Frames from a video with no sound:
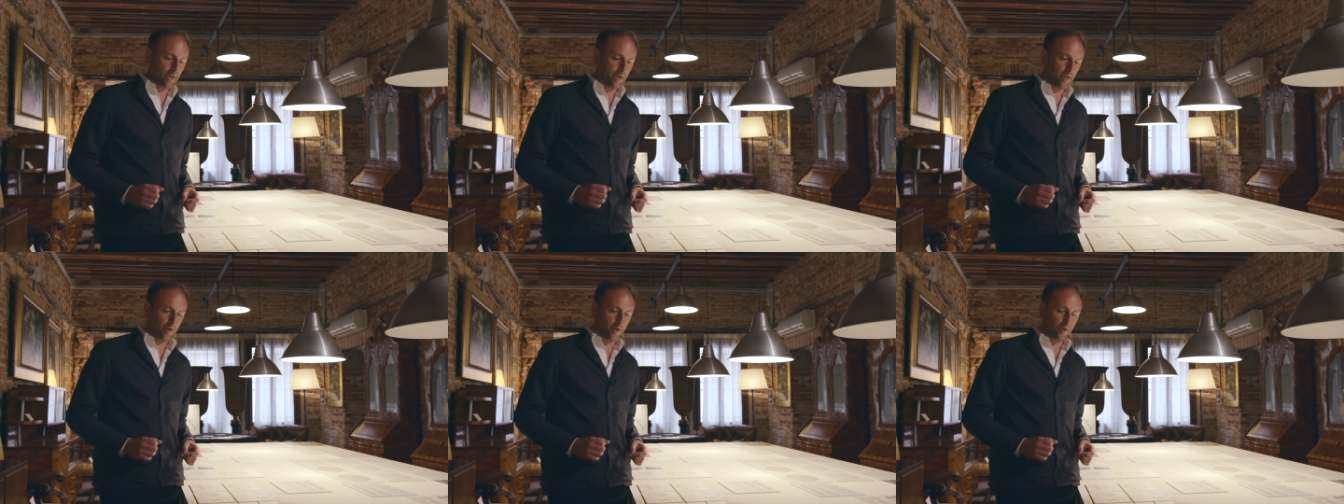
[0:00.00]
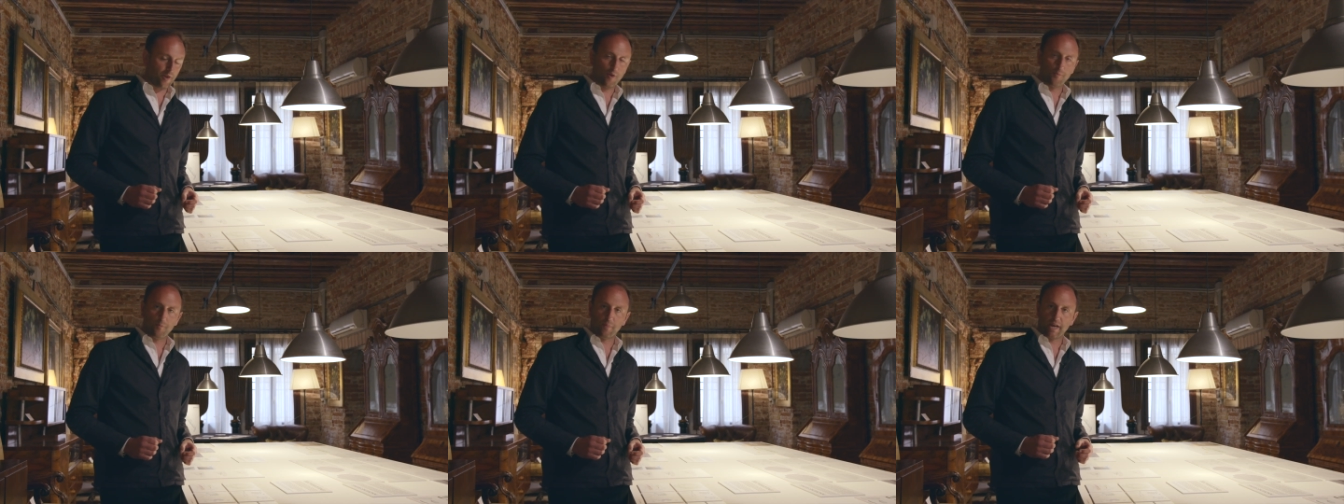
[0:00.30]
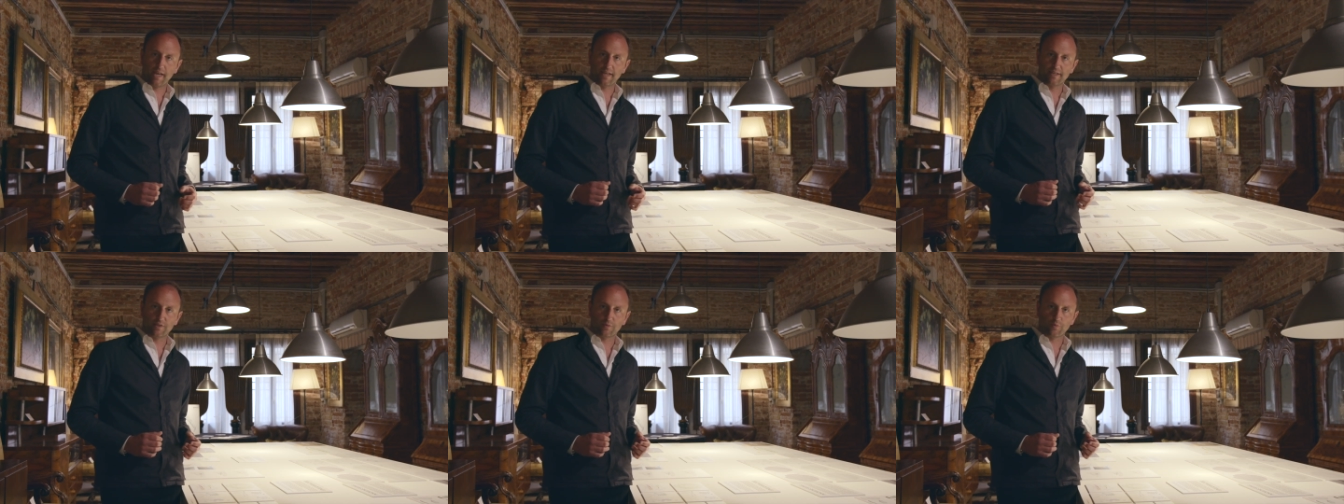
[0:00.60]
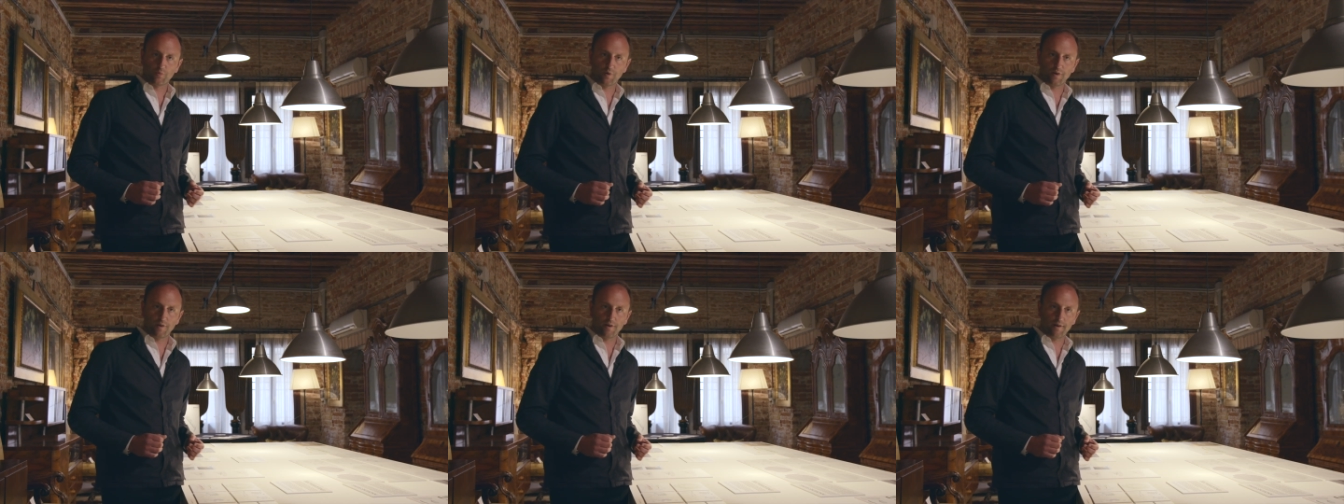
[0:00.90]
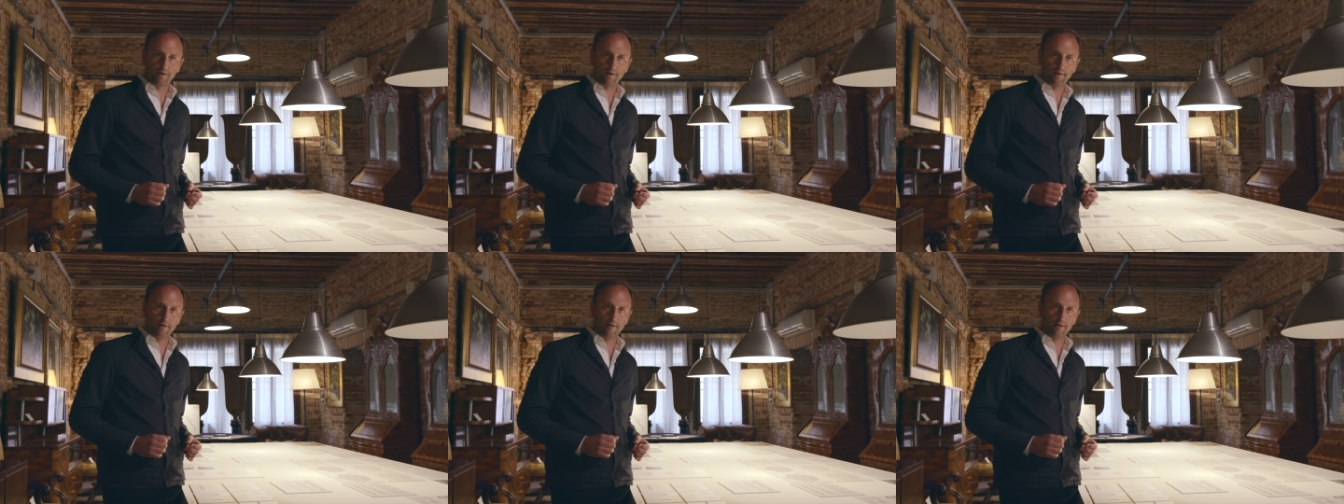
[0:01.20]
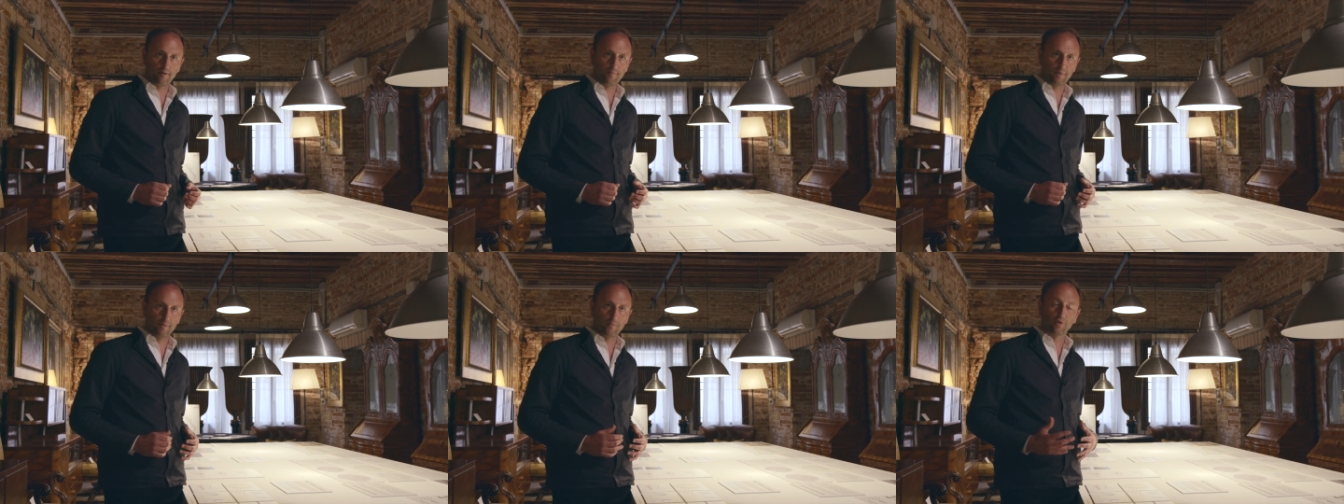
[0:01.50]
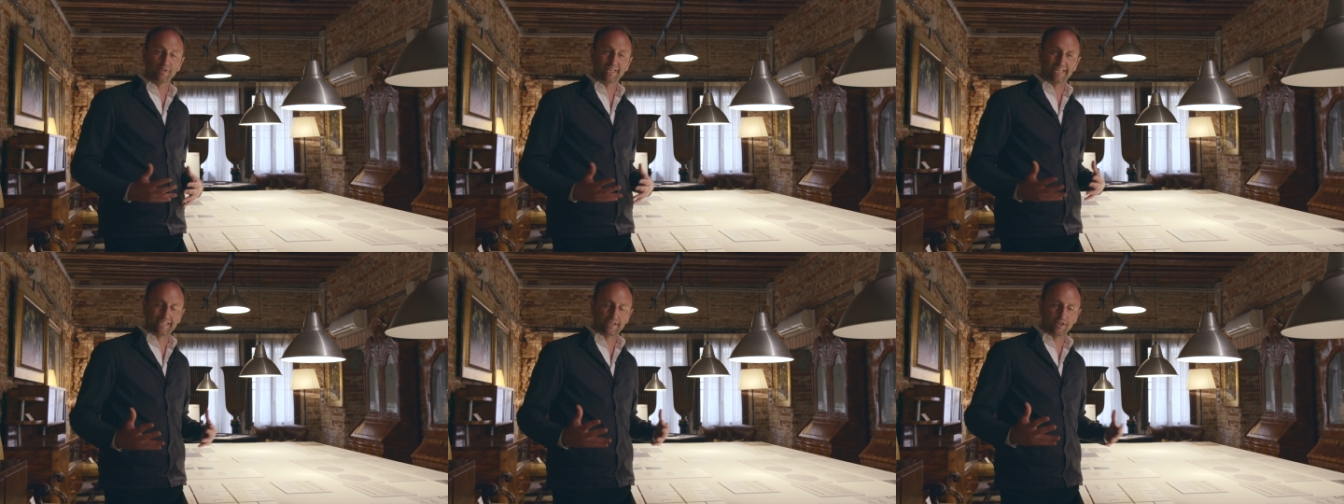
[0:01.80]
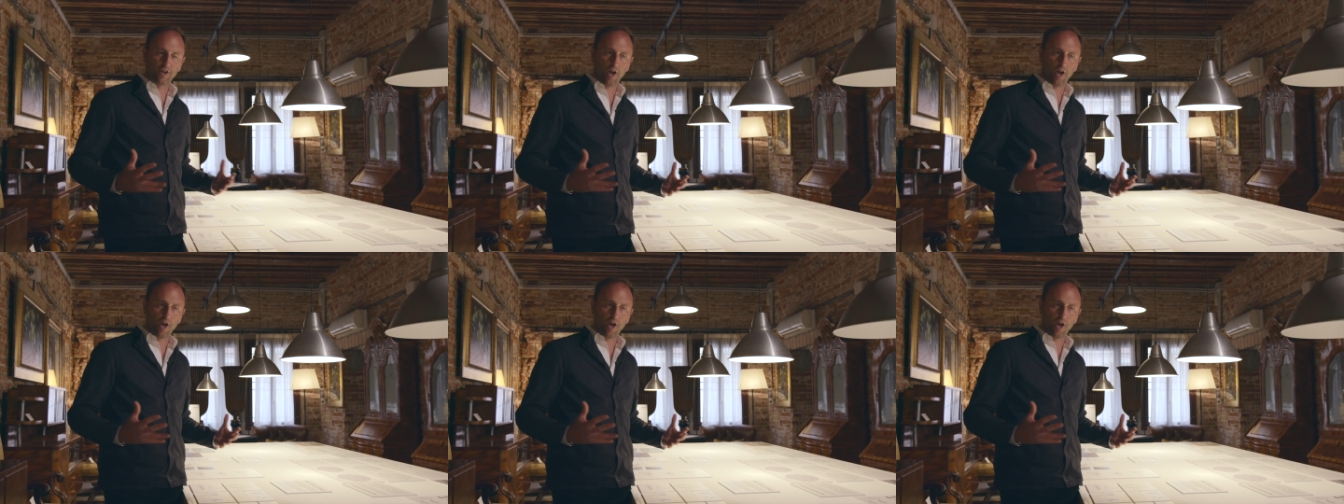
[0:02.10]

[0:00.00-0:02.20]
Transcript: uh, a place where uh, people can